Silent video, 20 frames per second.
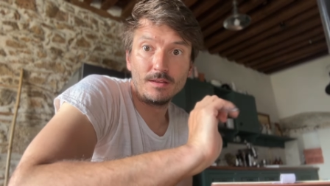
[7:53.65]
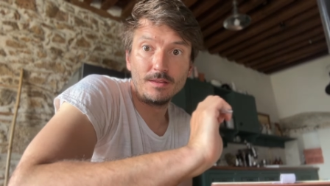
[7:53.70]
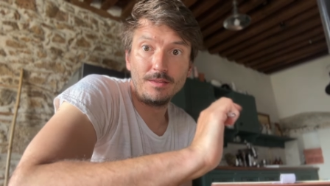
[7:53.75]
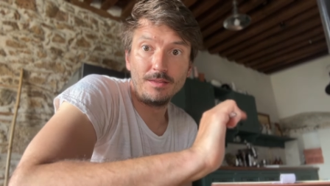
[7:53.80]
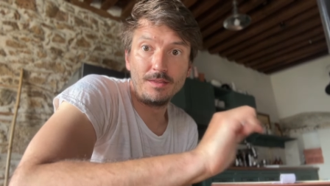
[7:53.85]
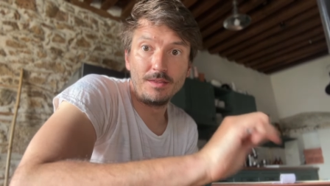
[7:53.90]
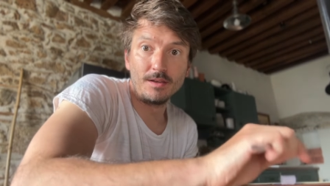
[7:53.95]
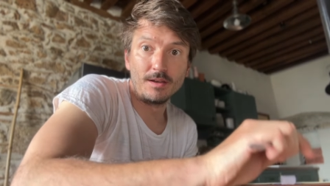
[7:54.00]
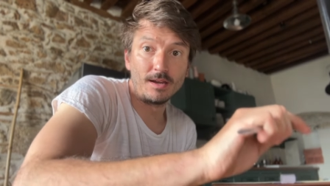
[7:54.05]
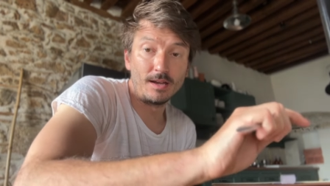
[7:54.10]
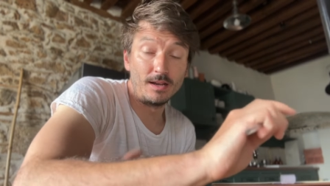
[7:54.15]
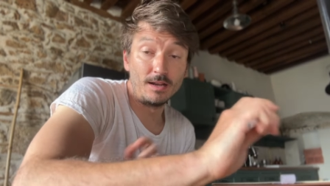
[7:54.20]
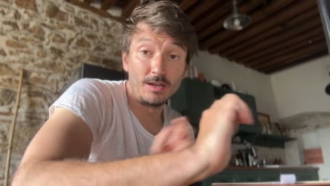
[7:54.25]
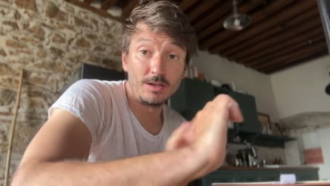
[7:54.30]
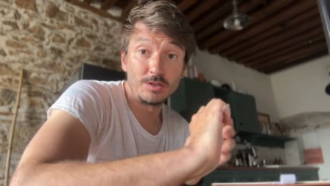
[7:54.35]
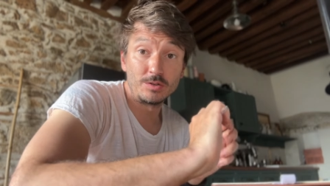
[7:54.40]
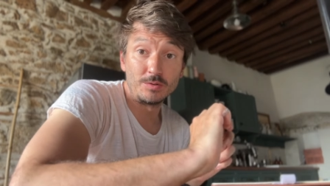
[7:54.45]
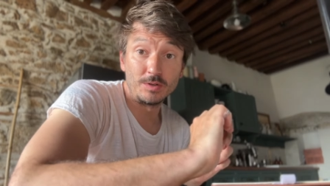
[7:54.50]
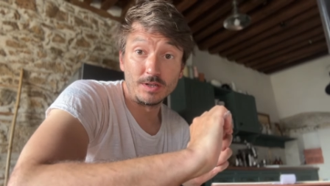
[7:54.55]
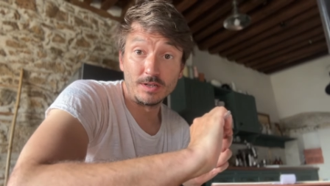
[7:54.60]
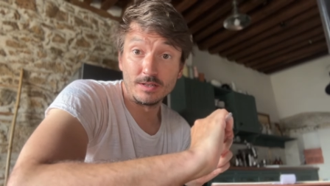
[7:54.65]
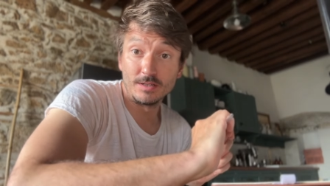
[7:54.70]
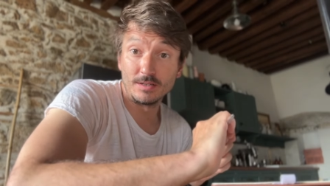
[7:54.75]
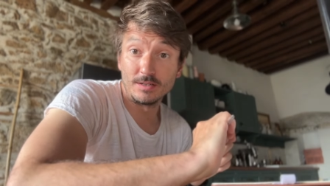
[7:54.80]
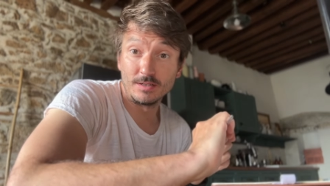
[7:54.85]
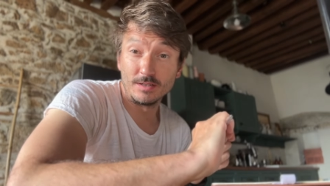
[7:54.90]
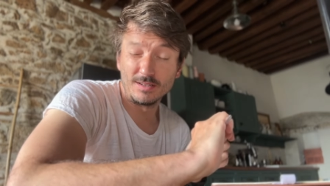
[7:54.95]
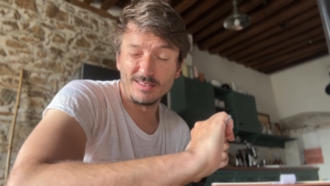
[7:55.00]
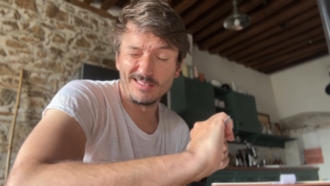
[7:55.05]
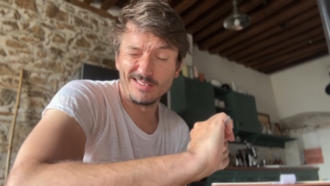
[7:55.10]
the electric
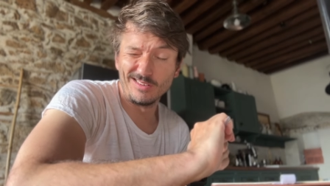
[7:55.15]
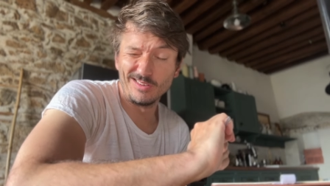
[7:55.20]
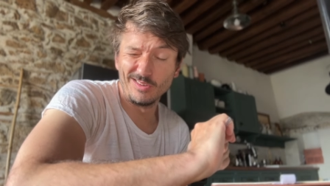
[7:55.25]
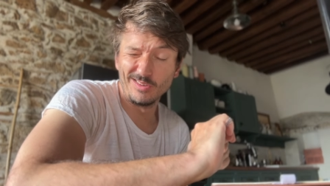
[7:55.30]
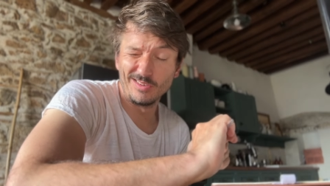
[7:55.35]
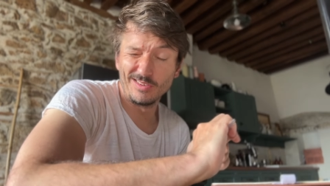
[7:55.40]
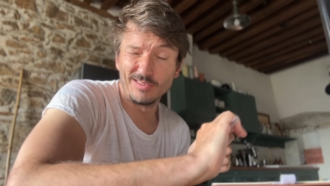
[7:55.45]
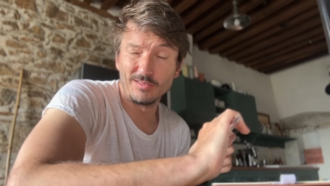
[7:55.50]
or,